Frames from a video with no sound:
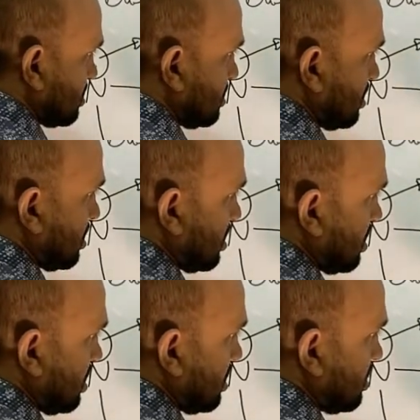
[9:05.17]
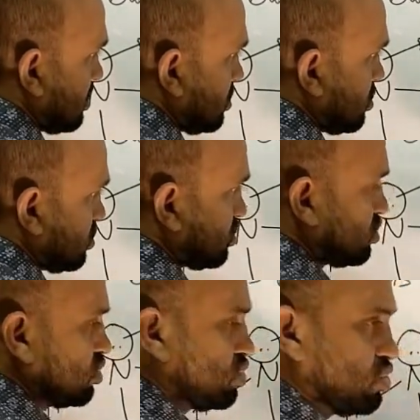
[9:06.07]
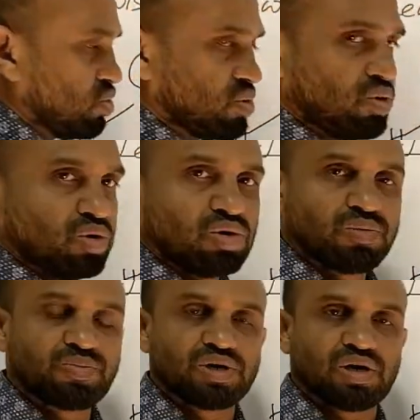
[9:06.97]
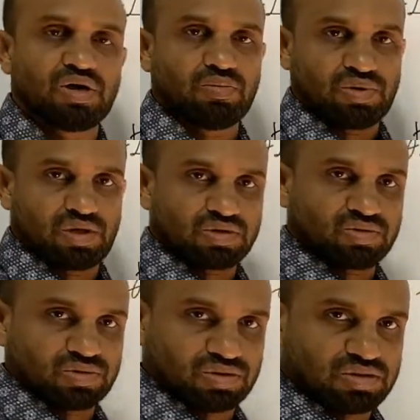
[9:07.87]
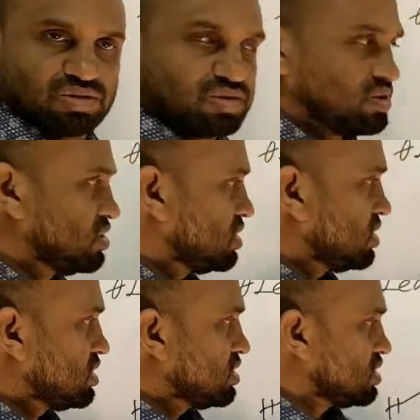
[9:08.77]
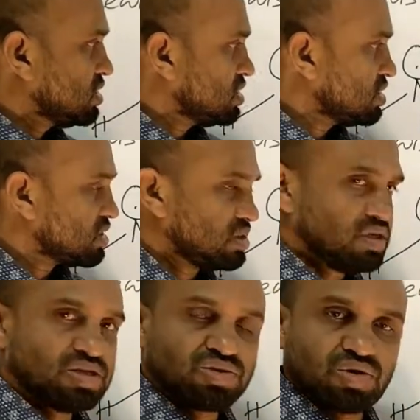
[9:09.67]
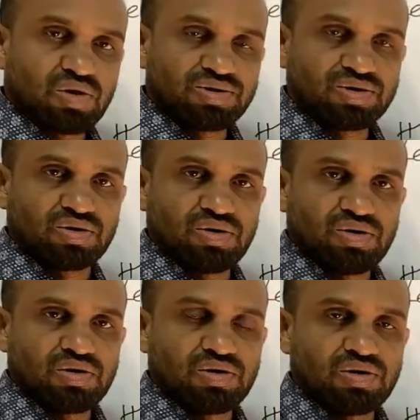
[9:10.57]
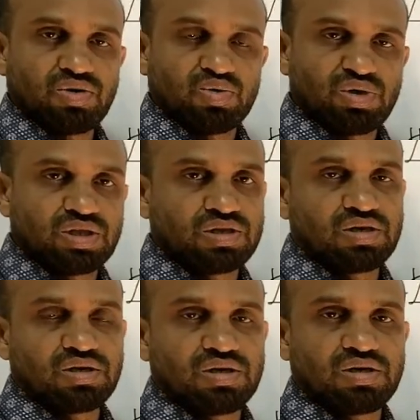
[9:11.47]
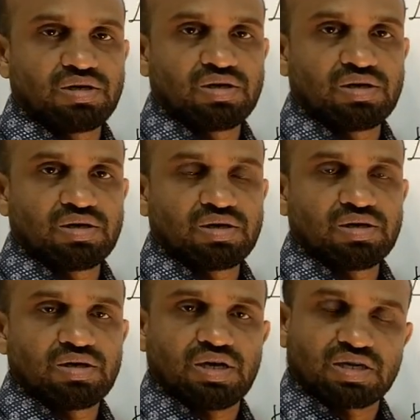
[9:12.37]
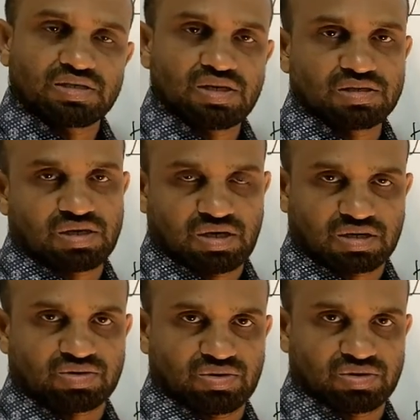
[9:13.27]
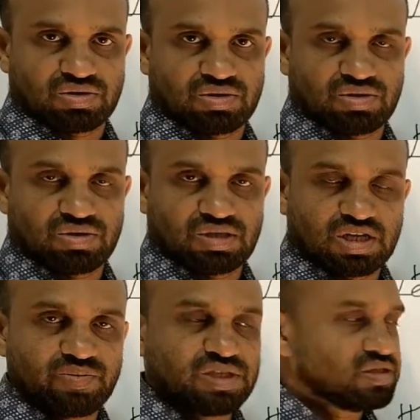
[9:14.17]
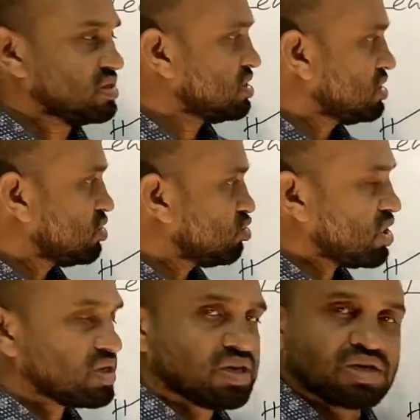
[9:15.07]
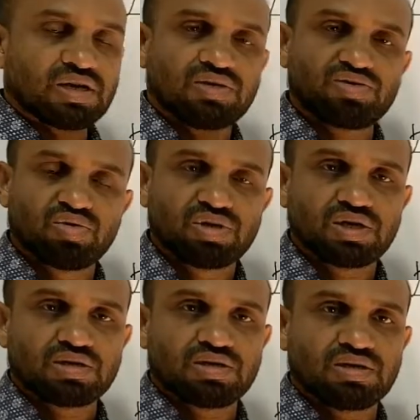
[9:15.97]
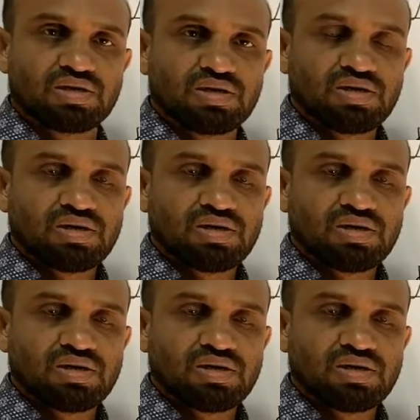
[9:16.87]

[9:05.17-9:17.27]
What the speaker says: there are 2 lone pair of electrons. This is also with excess electrons. That means water can donate